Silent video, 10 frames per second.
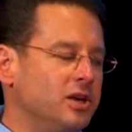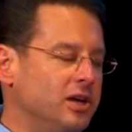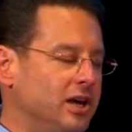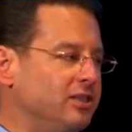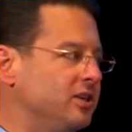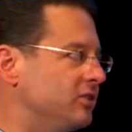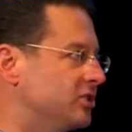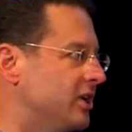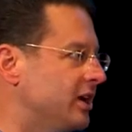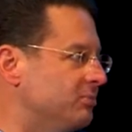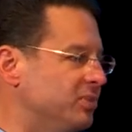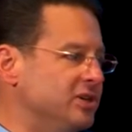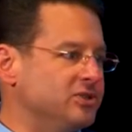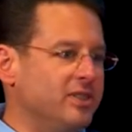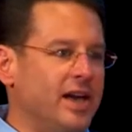And I think the second
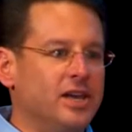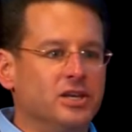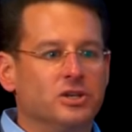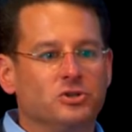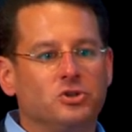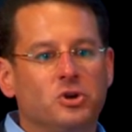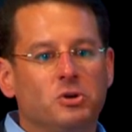piece to that is,